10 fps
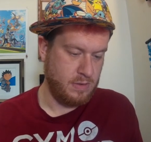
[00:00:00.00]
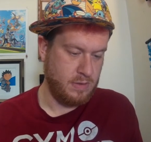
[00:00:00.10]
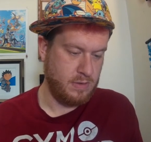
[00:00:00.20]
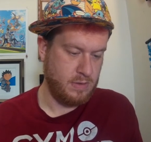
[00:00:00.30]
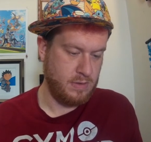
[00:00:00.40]

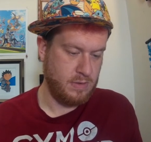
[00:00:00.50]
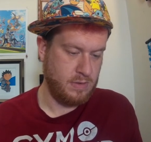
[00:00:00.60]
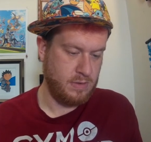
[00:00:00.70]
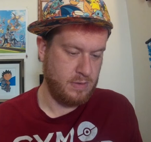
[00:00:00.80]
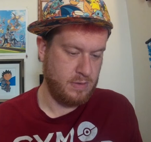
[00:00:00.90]

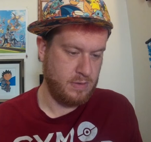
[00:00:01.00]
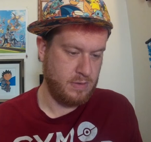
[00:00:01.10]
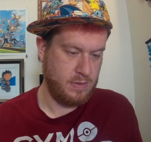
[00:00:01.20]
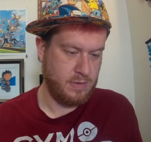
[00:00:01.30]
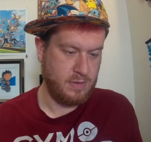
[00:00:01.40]

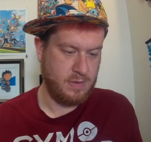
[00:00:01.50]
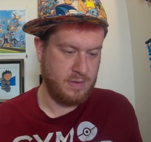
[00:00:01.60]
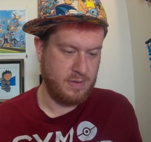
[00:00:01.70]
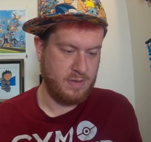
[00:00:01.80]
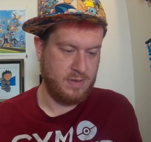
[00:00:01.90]

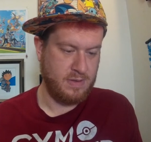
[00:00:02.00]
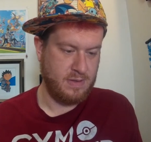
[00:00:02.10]
(no one is talking)